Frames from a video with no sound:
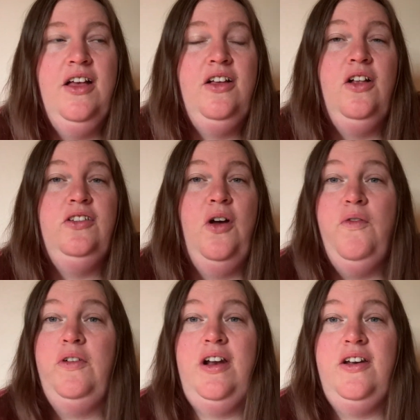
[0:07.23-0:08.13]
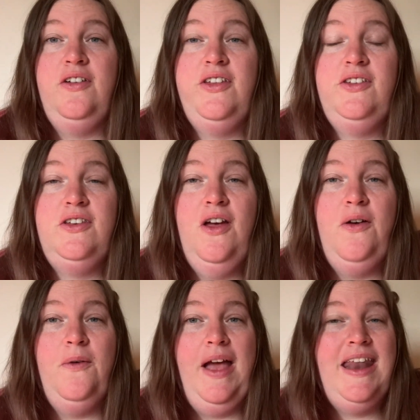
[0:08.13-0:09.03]
called Over and Under the
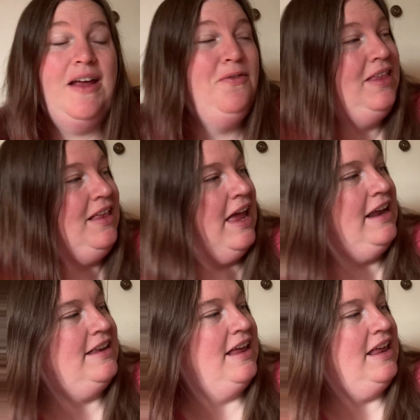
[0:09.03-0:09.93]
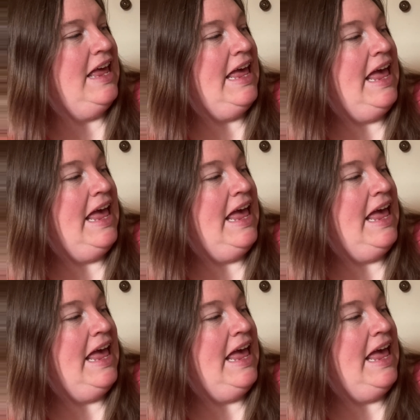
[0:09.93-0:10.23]
Snow, and I really liked it,